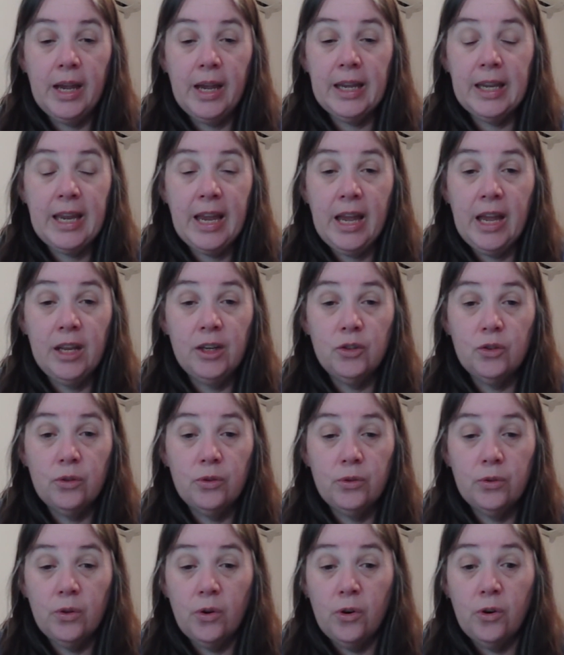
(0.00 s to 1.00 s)
a
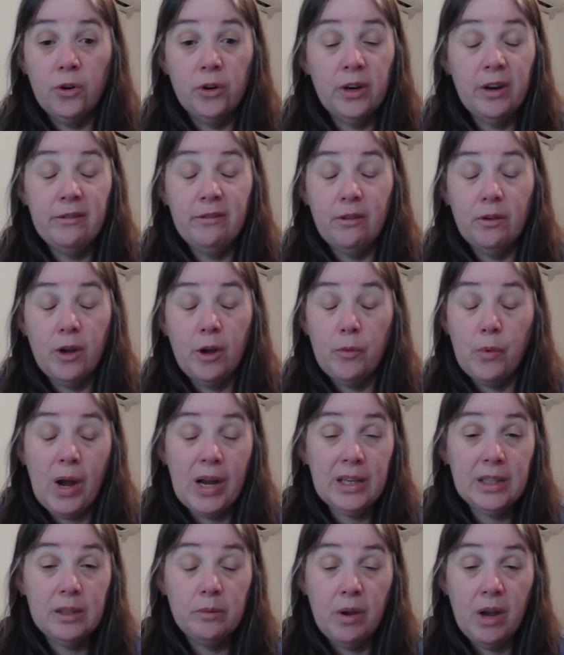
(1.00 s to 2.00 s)
candle or a
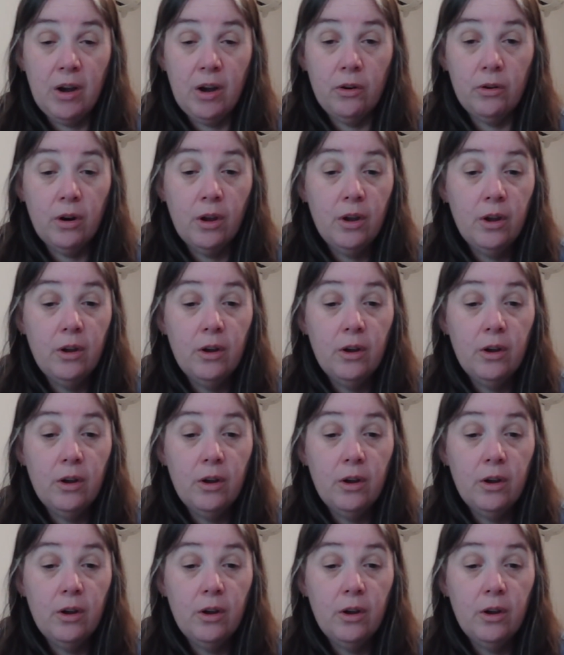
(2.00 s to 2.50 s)
wax melt,